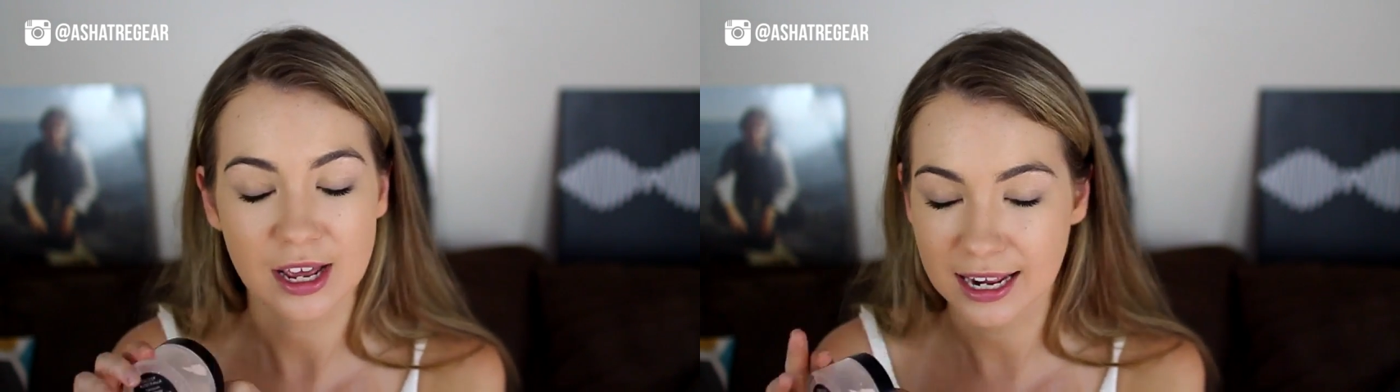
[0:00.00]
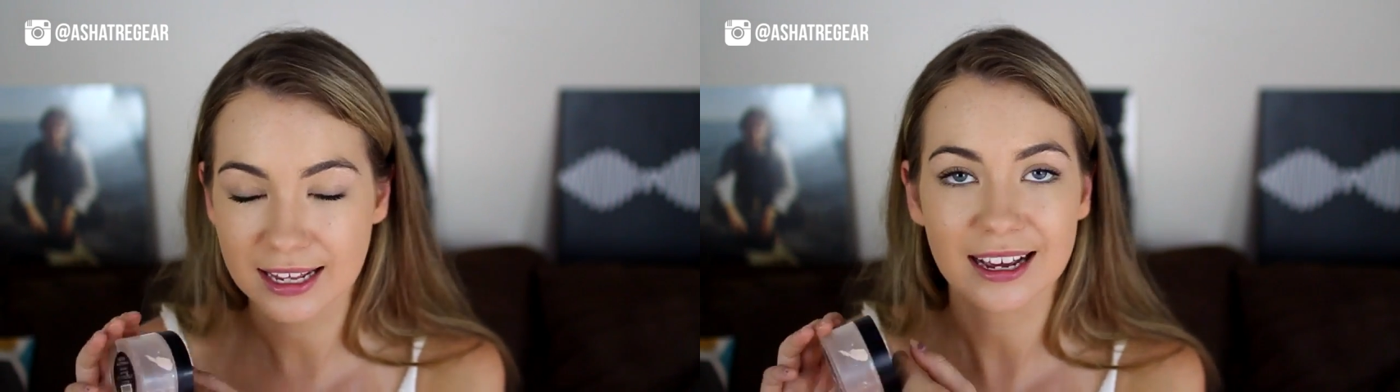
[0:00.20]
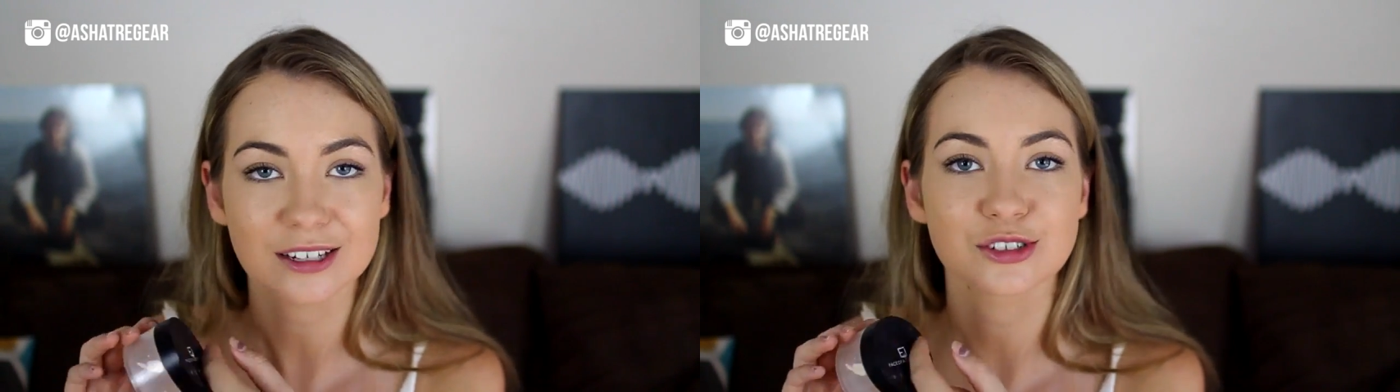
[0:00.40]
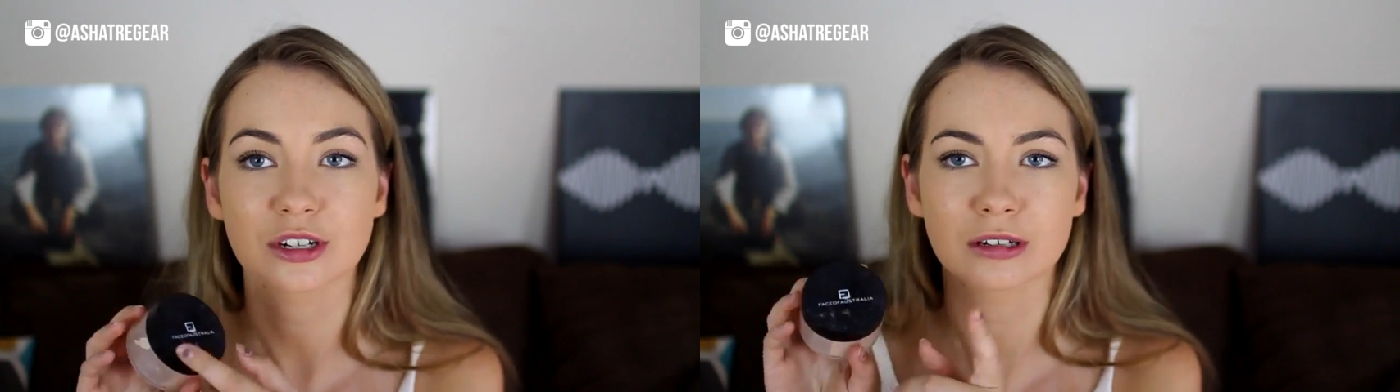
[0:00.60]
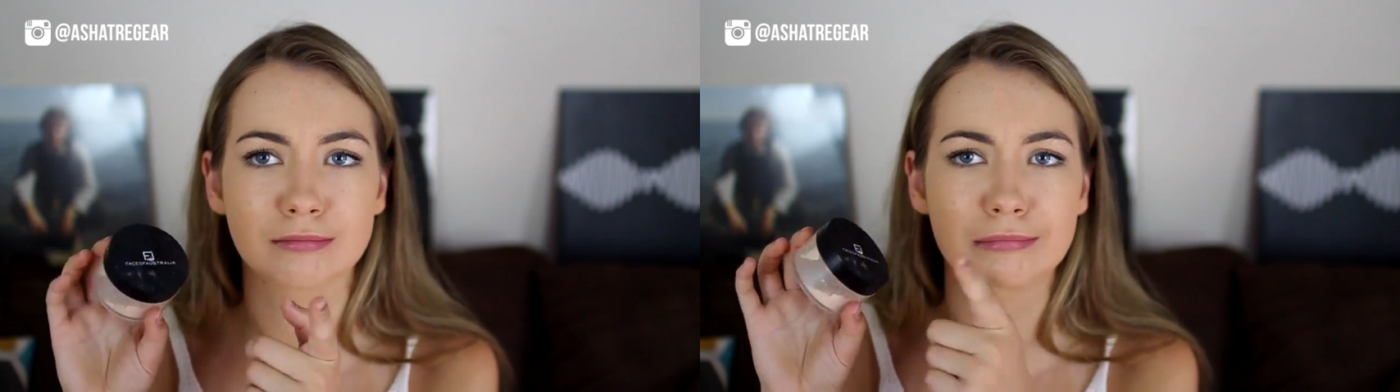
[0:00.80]
any
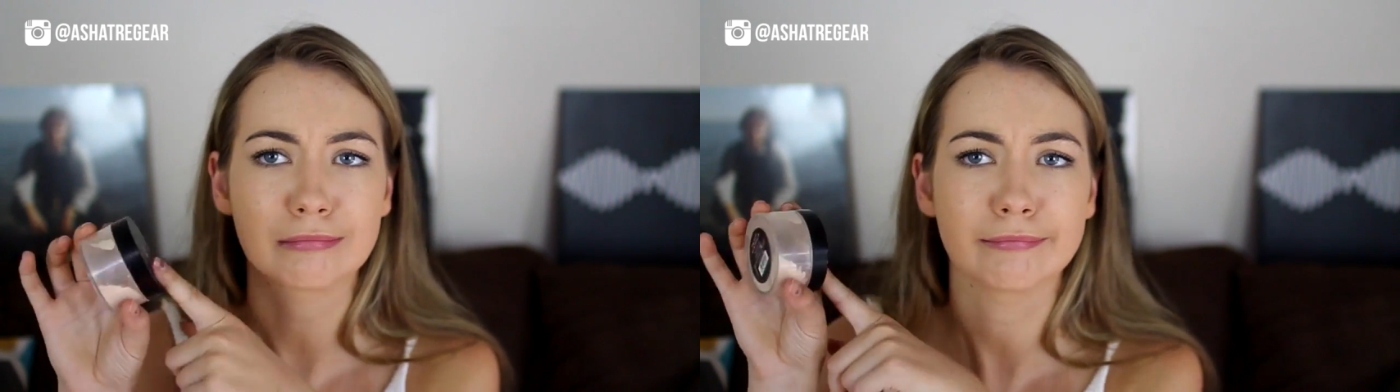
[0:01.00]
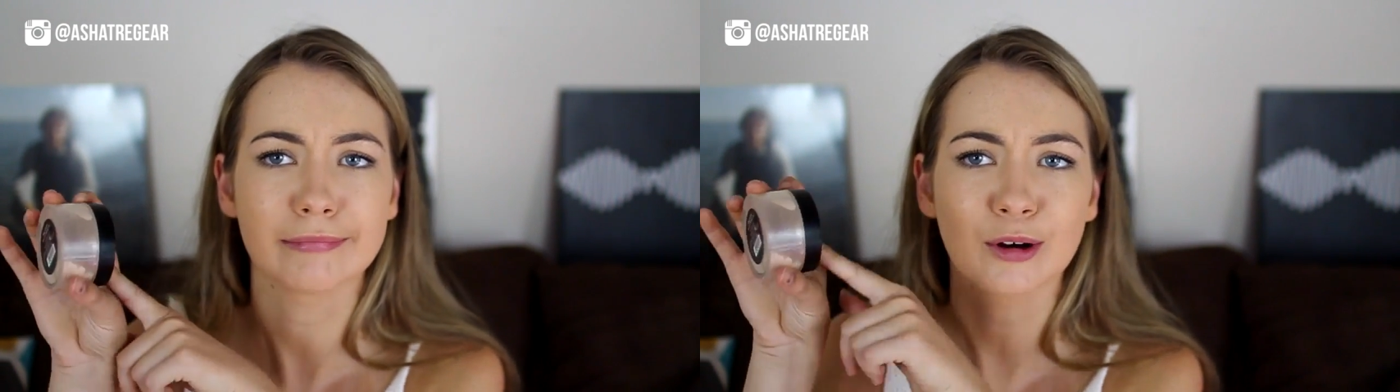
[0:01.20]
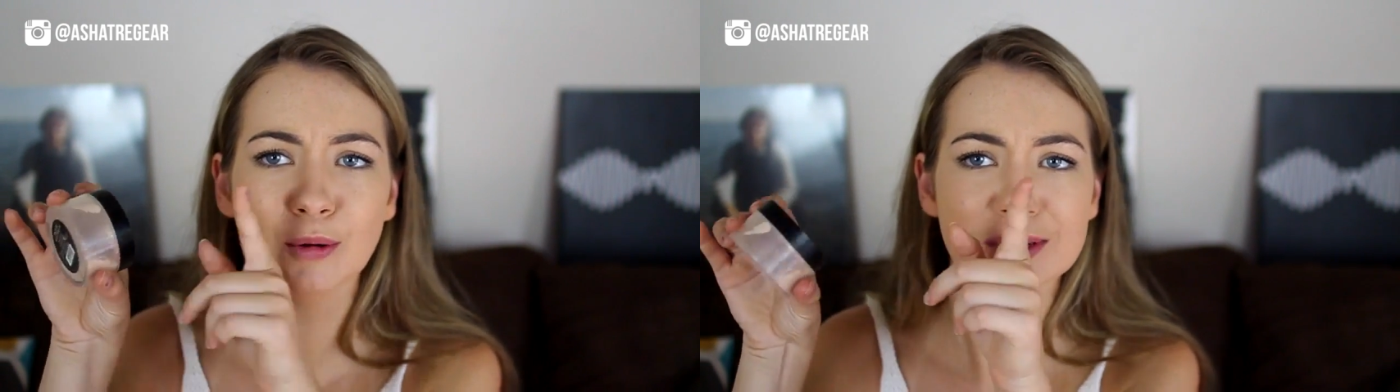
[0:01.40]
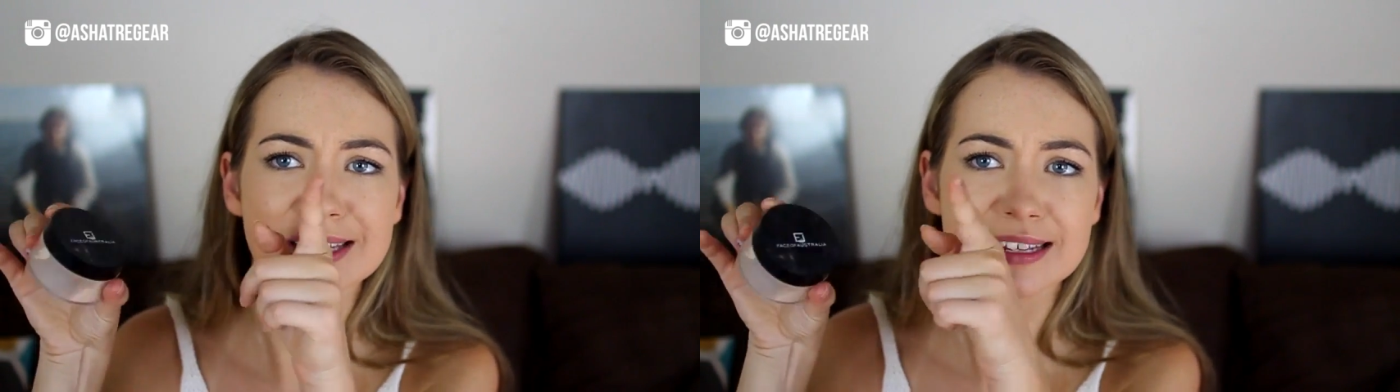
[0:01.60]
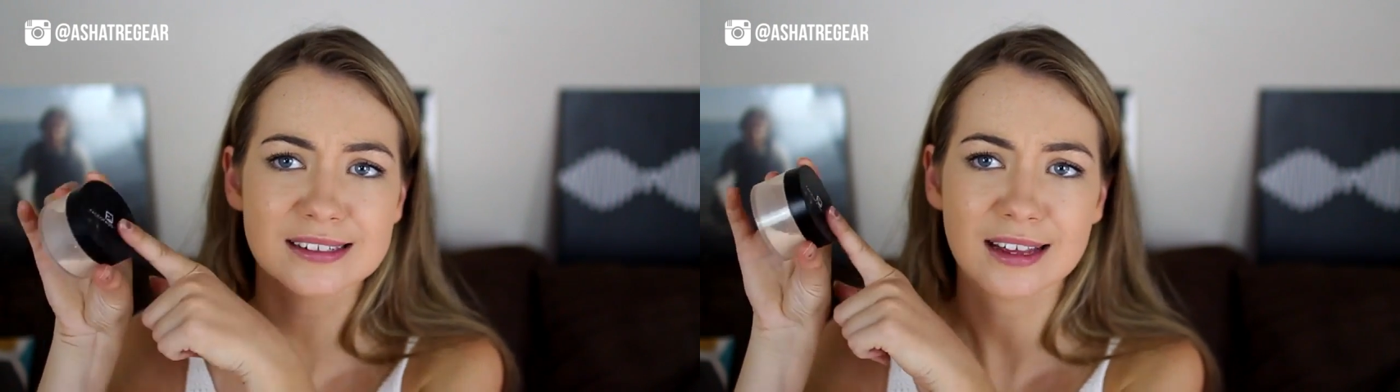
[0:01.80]
extra, what was this?